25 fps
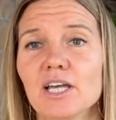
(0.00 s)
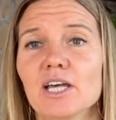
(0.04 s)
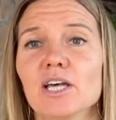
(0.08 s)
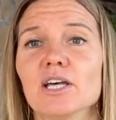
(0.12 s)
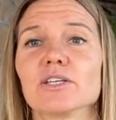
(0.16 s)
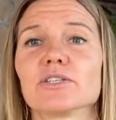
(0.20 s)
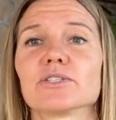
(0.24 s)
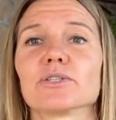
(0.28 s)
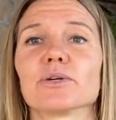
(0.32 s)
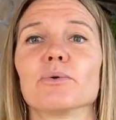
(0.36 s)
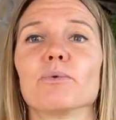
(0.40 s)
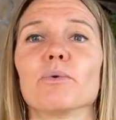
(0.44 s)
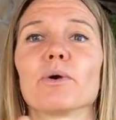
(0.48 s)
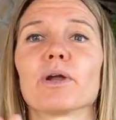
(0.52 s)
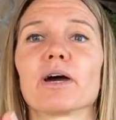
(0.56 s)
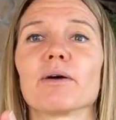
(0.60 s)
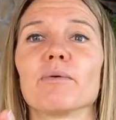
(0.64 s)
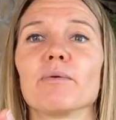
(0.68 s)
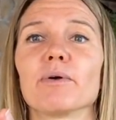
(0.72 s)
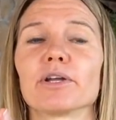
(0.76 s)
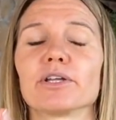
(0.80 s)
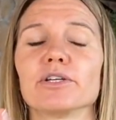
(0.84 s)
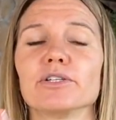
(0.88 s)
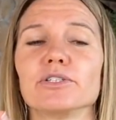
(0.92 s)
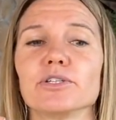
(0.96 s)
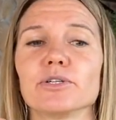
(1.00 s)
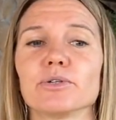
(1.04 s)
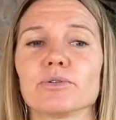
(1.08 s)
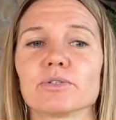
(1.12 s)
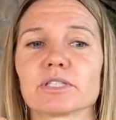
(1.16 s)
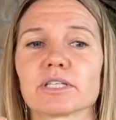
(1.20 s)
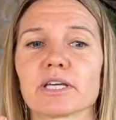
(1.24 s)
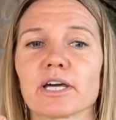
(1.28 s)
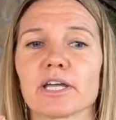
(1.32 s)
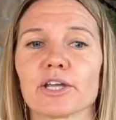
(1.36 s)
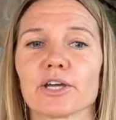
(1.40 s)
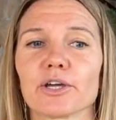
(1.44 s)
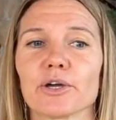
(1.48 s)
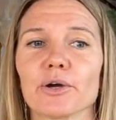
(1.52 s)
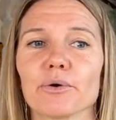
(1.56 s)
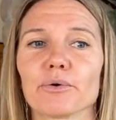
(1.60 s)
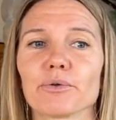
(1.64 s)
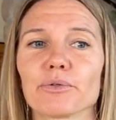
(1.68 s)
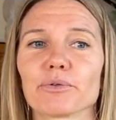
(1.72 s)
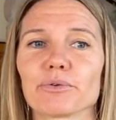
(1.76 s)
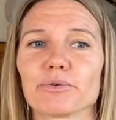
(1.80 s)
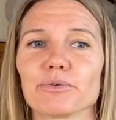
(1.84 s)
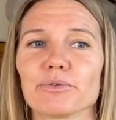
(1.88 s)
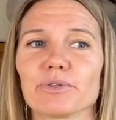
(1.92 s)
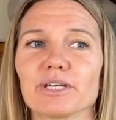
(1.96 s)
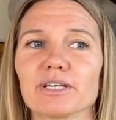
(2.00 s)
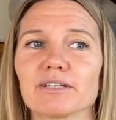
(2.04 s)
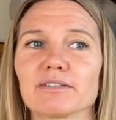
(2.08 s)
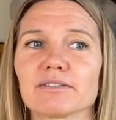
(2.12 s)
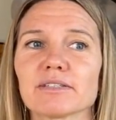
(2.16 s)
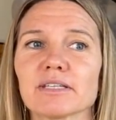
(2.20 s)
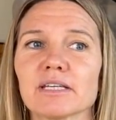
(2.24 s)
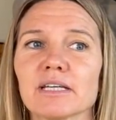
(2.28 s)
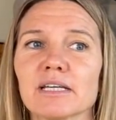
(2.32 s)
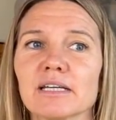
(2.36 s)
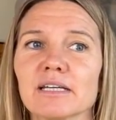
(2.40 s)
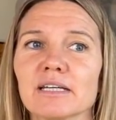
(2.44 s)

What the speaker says: So what I want to do is kind of go through this,